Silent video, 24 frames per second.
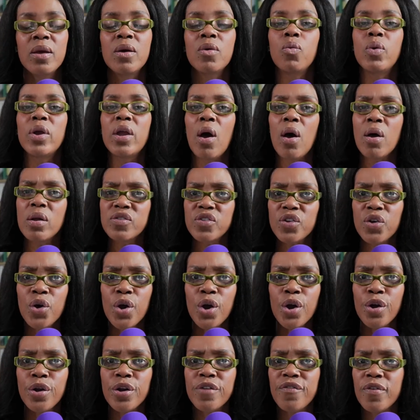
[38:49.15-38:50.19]
We also
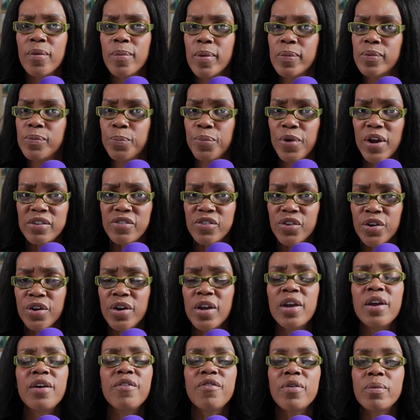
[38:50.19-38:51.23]
heard from a presser
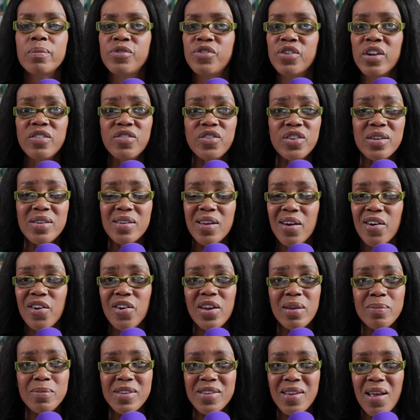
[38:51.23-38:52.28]
from Justin Tucker
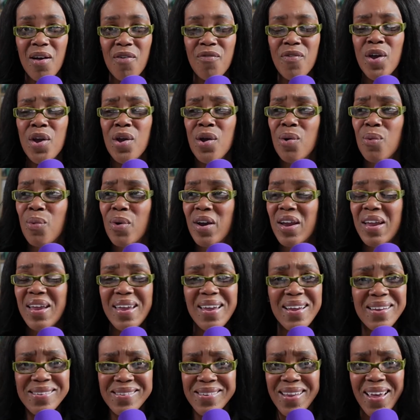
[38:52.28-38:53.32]
himself, where he
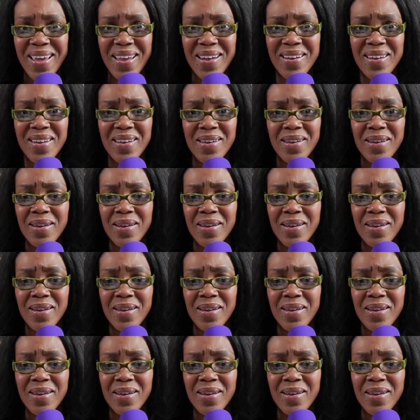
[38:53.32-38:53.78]
said,